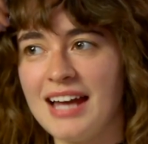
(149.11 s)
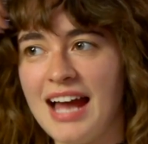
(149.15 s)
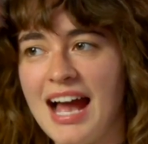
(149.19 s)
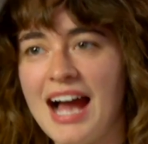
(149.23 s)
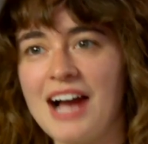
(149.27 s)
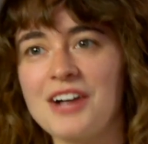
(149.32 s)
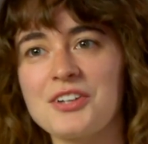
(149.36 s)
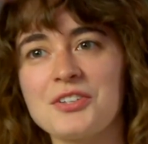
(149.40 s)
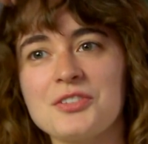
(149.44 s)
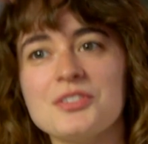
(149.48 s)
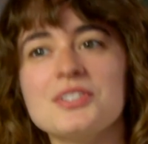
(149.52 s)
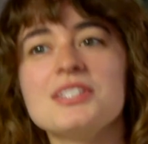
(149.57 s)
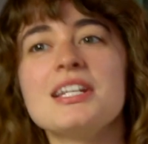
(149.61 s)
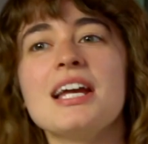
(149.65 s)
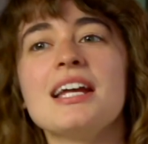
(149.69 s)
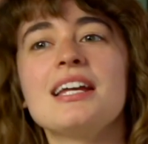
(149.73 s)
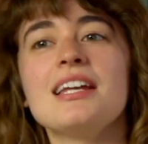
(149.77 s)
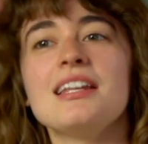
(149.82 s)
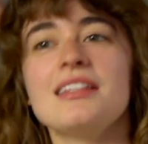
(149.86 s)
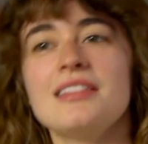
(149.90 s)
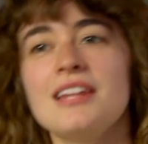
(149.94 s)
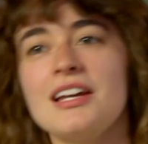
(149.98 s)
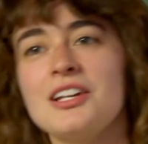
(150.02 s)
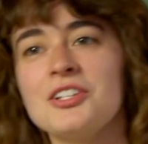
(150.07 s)
actors
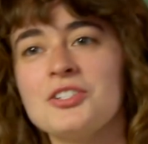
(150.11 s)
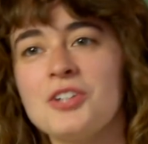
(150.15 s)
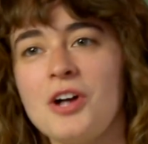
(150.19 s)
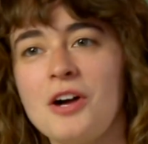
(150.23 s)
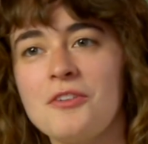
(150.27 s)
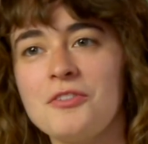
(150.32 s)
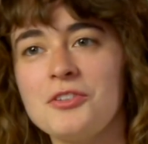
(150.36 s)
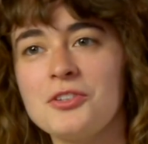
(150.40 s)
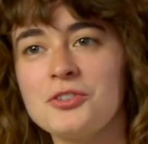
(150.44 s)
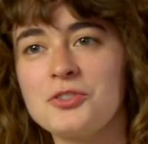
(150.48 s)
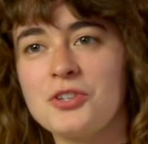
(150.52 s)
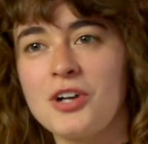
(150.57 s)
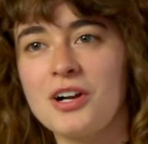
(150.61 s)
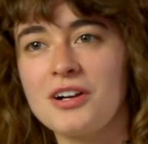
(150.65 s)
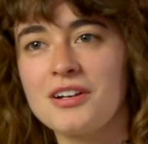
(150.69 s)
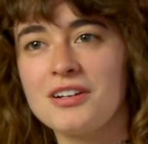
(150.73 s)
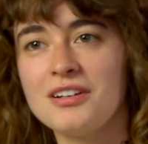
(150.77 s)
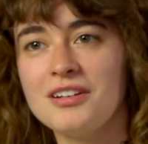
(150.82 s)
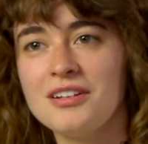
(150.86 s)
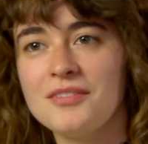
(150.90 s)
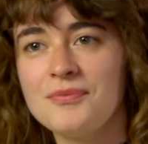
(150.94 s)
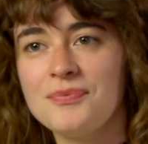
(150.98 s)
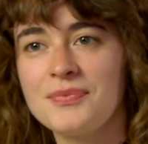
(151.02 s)
taking things off of the truck.